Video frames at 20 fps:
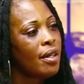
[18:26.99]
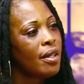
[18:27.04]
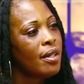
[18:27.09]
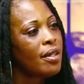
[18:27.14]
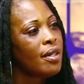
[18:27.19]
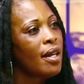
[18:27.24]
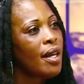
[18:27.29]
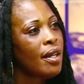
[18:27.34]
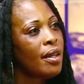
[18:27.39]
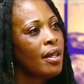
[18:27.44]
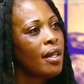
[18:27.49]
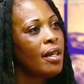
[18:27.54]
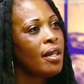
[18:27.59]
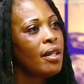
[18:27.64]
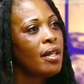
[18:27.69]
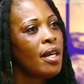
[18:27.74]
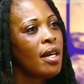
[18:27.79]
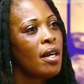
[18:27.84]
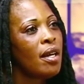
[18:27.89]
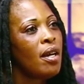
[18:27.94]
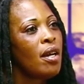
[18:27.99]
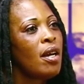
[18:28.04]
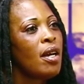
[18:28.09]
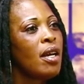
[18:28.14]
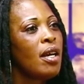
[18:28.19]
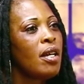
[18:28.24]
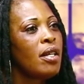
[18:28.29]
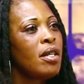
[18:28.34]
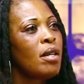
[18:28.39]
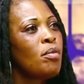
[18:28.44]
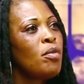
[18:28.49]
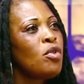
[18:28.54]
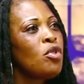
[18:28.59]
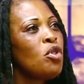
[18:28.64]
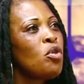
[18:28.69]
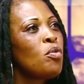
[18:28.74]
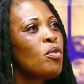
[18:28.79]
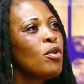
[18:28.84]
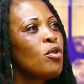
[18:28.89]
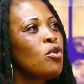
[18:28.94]
So I think the money
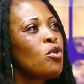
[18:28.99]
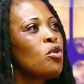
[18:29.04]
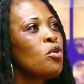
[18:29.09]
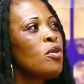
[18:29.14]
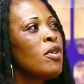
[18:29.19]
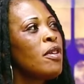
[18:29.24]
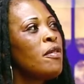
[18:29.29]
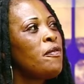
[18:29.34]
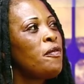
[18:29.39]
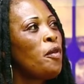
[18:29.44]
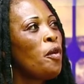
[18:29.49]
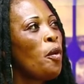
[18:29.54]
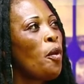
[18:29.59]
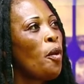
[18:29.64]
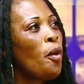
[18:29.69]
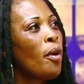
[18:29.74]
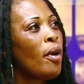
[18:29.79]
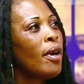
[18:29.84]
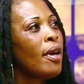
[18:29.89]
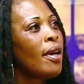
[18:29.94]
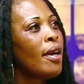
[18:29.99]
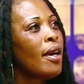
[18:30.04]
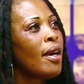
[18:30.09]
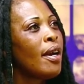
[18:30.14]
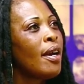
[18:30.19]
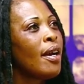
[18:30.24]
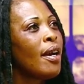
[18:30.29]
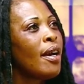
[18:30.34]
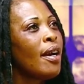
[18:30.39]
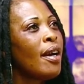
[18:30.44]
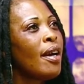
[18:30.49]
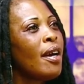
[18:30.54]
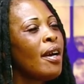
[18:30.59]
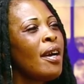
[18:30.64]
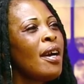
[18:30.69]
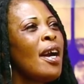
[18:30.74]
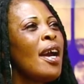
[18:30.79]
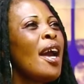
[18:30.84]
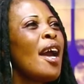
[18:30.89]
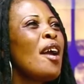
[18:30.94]
motor for ah,
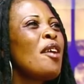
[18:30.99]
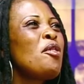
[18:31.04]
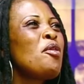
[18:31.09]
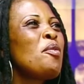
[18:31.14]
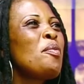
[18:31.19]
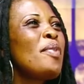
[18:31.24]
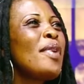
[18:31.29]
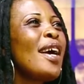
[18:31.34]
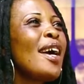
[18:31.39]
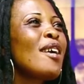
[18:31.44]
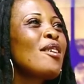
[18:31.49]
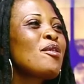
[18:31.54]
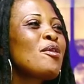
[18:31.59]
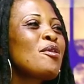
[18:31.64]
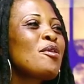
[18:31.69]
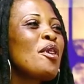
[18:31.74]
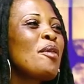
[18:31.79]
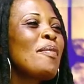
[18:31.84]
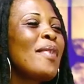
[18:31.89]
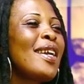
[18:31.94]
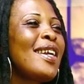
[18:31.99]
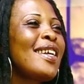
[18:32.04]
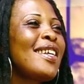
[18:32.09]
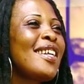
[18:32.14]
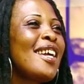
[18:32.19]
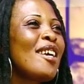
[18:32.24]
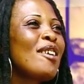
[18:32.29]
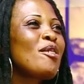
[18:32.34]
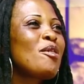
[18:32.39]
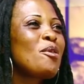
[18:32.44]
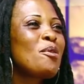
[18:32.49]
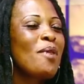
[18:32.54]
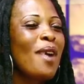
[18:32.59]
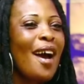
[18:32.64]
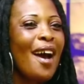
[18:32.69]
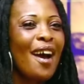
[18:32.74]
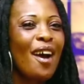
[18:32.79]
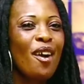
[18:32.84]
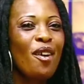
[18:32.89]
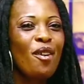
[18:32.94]
and you be as normally netwa.
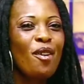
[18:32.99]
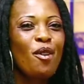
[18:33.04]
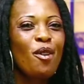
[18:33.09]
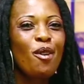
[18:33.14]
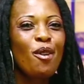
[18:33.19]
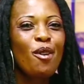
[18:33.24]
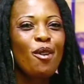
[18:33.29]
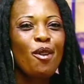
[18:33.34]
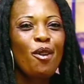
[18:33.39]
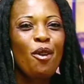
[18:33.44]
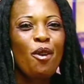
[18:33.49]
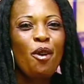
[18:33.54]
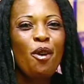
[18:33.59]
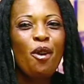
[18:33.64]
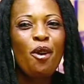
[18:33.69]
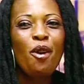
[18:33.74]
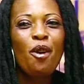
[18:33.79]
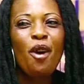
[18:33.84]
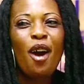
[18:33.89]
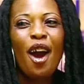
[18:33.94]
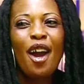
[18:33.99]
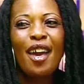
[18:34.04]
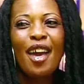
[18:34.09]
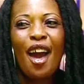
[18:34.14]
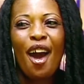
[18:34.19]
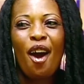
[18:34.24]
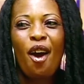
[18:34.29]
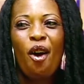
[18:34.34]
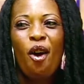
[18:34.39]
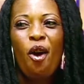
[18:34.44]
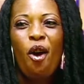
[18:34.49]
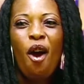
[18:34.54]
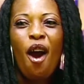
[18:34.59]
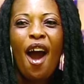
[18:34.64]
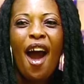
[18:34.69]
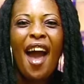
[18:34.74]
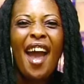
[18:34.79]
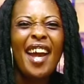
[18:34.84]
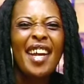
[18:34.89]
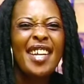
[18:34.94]
Aya,
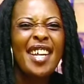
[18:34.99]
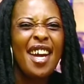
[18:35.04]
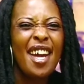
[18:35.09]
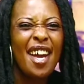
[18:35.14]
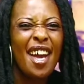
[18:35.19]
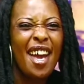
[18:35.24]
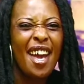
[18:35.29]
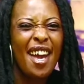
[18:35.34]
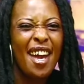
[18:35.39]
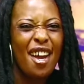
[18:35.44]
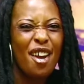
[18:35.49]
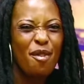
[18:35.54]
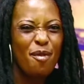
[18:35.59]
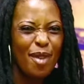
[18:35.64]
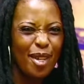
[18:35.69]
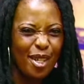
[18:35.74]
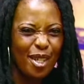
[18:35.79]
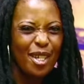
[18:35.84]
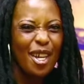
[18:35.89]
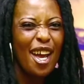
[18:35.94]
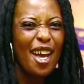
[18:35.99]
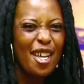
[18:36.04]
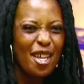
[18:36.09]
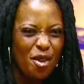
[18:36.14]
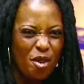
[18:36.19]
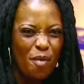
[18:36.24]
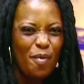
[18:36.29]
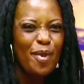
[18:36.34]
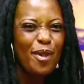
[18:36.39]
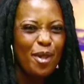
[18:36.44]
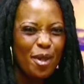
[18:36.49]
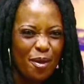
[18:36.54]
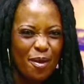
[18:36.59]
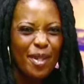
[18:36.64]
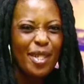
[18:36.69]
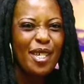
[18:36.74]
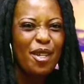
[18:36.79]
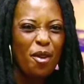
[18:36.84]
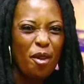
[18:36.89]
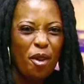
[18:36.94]
I there is any
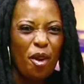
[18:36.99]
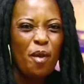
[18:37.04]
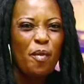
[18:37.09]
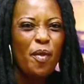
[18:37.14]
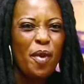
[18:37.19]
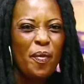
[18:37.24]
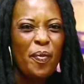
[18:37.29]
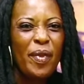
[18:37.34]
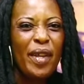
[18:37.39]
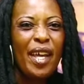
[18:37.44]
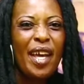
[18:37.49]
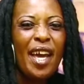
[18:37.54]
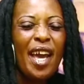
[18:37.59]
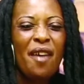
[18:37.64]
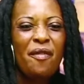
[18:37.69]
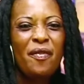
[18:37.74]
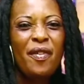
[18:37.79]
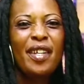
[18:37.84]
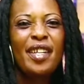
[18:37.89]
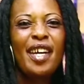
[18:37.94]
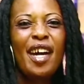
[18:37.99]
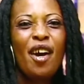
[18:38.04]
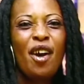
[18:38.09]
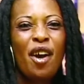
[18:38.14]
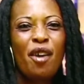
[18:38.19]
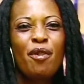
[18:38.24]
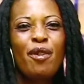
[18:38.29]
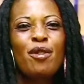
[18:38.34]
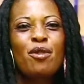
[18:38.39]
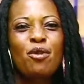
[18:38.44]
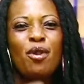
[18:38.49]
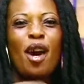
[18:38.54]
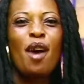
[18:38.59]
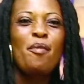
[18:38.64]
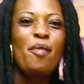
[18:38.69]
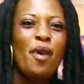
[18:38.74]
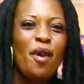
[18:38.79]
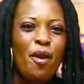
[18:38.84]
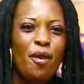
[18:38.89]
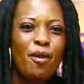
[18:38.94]
obisurism combo. If we are retro
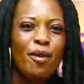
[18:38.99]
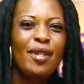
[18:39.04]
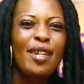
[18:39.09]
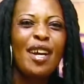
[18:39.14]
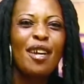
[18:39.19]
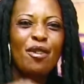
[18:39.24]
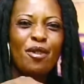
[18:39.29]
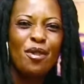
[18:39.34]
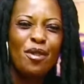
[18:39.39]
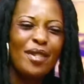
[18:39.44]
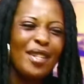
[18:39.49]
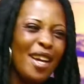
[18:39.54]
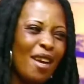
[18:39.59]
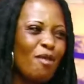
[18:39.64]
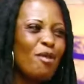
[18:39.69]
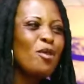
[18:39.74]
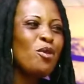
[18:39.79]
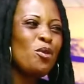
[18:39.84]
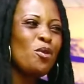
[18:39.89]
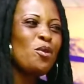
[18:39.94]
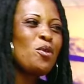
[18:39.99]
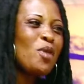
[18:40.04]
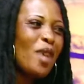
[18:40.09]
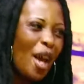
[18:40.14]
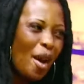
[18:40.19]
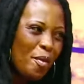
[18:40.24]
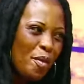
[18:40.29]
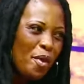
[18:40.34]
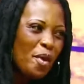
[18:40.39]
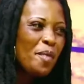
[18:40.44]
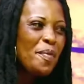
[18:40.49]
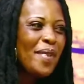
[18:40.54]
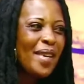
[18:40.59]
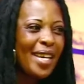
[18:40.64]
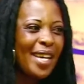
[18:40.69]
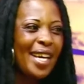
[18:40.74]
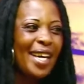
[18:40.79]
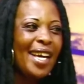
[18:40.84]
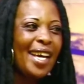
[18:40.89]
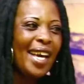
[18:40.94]
among now, so never to some will be.
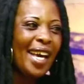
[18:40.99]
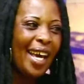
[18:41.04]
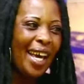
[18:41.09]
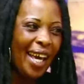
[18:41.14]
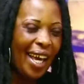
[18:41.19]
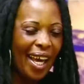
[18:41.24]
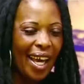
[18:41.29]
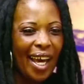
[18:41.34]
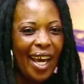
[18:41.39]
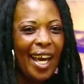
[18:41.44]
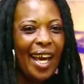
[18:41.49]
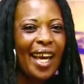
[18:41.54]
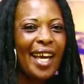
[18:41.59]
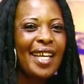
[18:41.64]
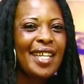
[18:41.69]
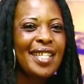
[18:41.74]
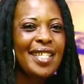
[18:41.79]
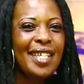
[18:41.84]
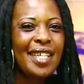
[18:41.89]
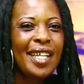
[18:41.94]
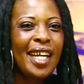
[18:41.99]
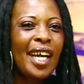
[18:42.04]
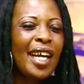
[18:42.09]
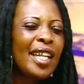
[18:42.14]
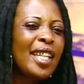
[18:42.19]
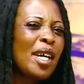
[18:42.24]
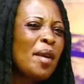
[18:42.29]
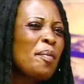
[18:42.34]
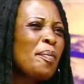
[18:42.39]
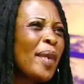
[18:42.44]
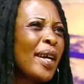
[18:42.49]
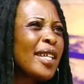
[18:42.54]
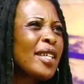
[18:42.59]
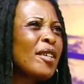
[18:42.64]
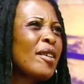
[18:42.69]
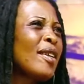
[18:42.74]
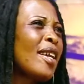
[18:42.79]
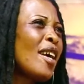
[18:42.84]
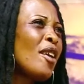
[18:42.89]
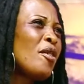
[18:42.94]
Eh, and see, them
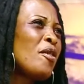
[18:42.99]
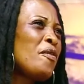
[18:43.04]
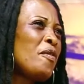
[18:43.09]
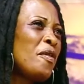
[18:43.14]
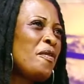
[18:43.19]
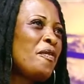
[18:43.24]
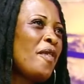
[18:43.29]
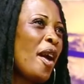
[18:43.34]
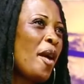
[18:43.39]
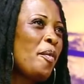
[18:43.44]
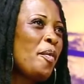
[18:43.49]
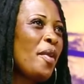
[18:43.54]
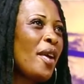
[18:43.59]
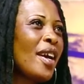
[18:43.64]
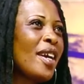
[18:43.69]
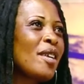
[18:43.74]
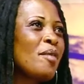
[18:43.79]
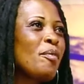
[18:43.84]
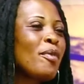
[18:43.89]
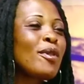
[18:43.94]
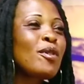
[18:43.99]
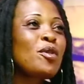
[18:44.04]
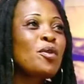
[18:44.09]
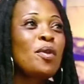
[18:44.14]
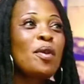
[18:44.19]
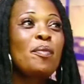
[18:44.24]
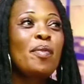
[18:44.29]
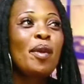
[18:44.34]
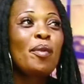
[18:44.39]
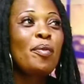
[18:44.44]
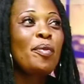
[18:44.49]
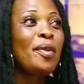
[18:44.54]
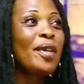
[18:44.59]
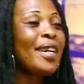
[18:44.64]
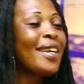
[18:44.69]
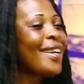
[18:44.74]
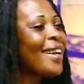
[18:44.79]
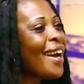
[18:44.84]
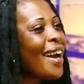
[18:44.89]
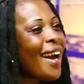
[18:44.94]
particular coffee farm boy and motor be
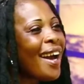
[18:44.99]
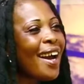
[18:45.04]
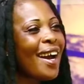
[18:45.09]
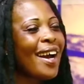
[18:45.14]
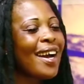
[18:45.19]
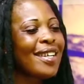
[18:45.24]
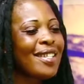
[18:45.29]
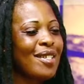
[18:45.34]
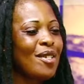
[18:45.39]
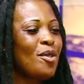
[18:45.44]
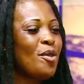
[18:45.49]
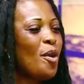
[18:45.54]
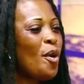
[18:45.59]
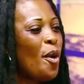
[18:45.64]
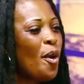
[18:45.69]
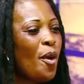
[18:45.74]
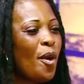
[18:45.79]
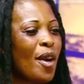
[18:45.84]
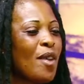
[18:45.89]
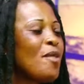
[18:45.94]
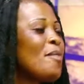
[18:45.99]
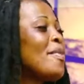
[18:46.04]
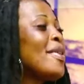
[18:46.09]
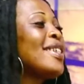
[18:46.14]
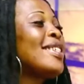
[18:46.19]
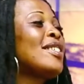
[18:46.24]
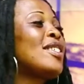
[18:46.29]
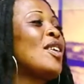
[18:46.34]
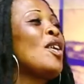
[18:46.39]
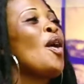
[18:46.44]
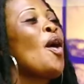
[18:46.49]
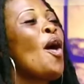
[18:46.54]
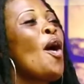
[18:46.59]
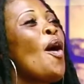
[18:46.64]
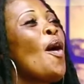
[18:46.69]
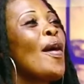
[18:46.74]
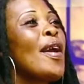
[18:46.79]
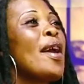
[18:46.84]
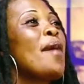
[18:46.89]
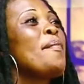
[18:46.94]
brain us and no, and you missy
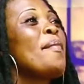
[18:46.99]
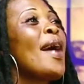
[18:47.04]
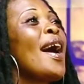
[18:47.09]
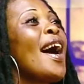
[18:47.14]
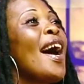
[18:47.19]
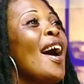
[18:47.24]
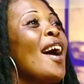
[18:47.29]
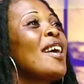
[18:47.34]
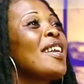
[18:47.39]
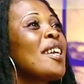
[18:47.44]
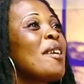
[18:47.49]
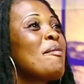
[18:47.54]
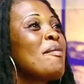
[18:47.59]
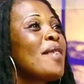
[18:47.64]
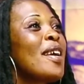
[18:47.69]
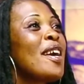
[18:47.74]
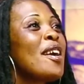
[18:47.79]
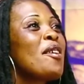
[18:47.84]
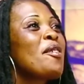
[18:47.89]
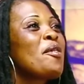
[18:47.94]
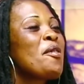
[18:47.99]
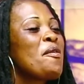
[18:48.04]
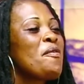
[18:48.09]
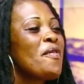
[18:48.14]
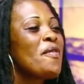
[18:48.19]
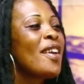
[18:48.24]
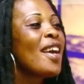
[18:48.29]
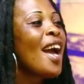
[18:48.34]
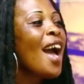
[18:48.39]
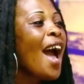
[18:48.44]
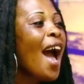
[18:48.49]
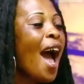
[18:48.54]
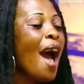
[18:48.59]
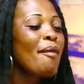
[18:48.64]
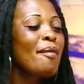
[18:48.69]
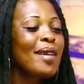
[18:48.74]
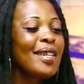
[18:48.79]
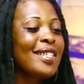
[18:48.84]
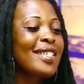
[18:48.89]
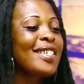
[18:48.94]
or your man of the I've
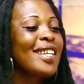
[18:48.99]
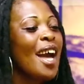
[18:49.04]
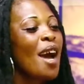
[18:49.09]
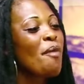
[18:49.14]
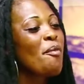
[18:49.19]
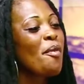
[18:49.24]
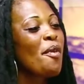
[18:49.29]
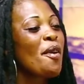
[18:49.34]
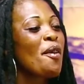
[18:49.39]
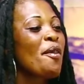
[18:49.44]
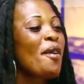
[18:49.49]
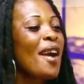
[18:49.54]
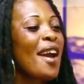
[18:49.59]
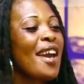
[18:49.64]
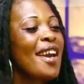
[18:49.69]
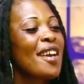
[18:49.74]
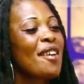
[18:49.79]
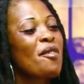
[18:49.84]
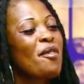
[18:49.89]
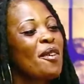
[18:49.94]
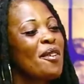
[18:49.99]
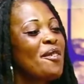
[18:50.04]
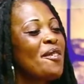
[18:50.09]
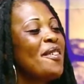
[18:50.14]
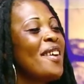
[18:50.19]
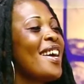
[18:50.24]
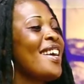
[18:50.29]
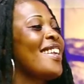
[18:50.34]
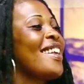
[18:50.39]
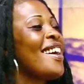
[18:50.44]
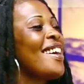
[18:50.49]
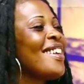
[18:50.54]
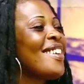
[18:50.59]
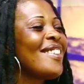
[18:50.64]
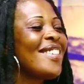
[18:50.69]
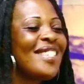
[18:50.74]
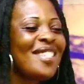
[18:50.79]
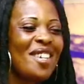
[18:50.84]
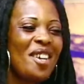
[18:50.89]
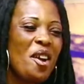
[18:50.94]
been in Hamburg, I could join others,
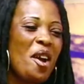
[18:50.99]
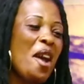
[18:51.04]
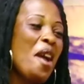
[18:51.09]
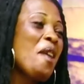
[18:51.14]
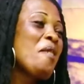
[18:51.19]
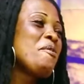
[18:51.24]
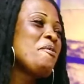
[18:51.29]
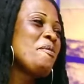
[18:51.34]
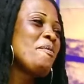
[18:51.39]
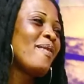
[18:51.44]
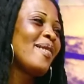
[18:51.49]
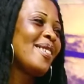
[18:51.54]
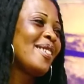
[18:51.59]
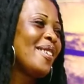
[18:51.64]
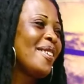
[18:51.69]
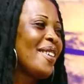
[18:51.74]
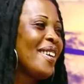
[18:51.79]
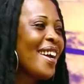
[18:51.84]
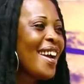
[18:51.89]
and you so.